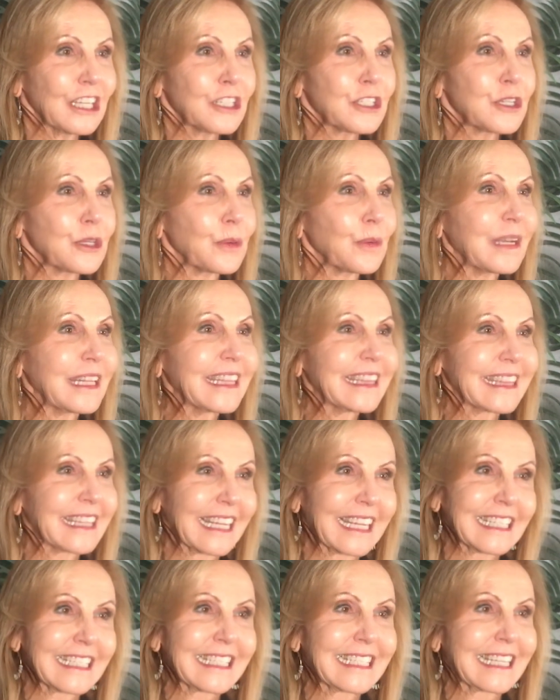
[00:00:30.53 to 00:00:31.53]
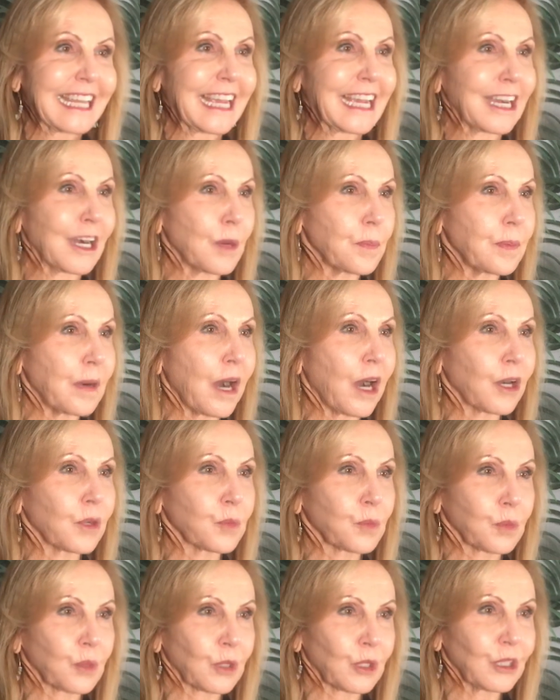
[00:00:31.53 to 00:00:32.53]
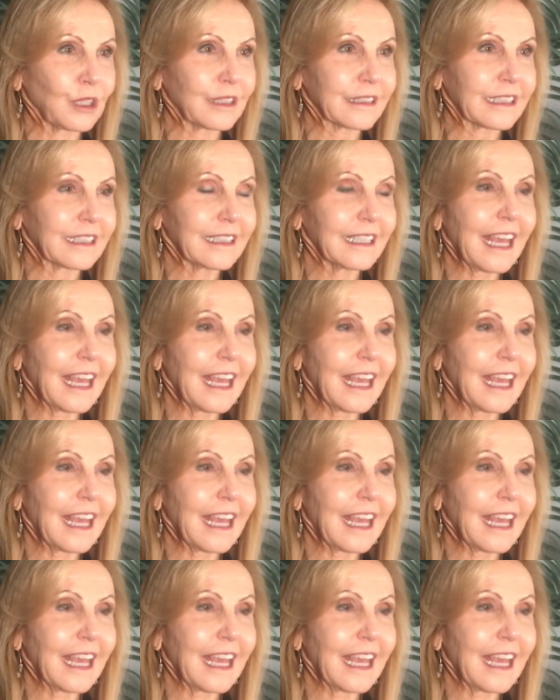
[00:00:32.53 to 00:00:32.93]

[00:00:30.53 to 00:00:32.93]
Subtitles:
doing things to help our world.